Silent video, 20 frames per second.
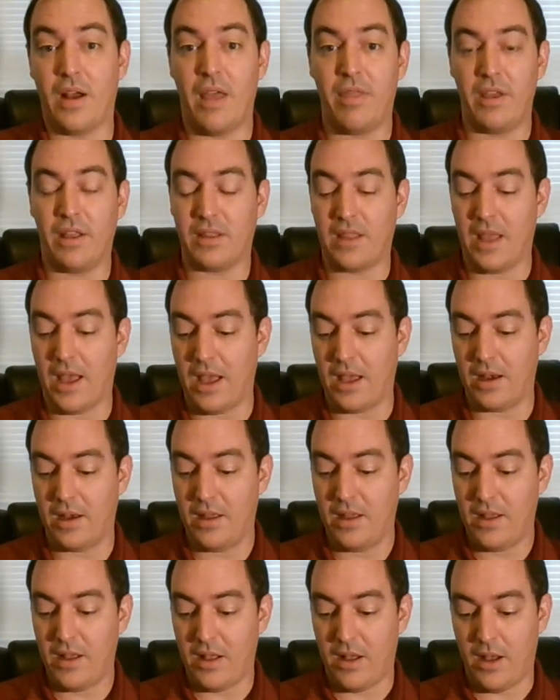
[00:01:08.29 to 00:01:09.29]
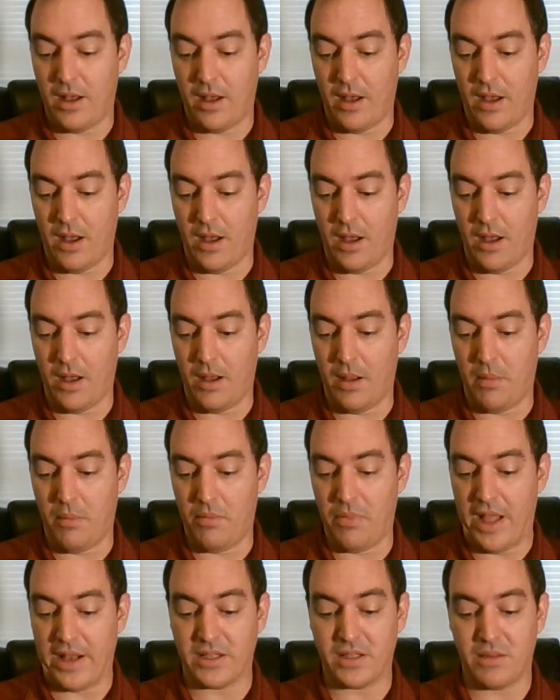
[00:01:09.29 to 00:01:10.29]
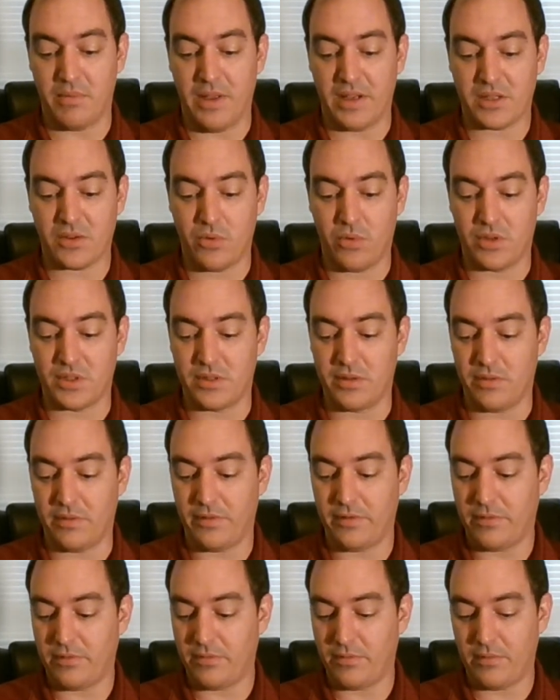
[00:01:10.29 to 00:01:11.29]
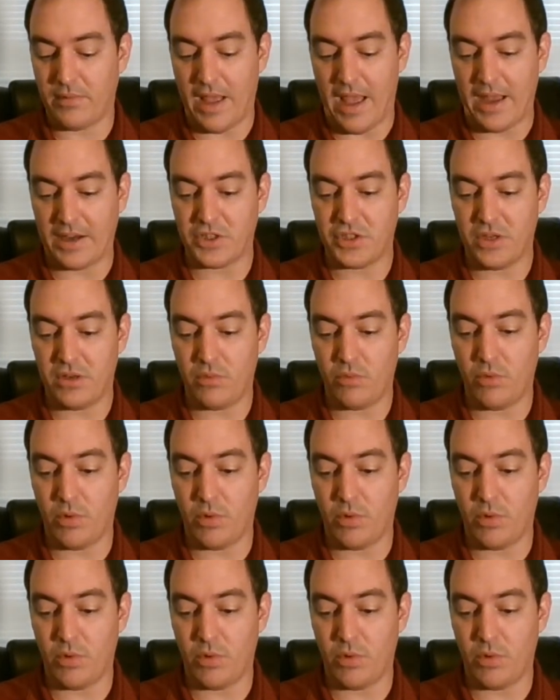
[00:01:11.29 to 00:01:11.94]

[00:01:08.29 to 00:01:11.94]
I think that that's the best course of action.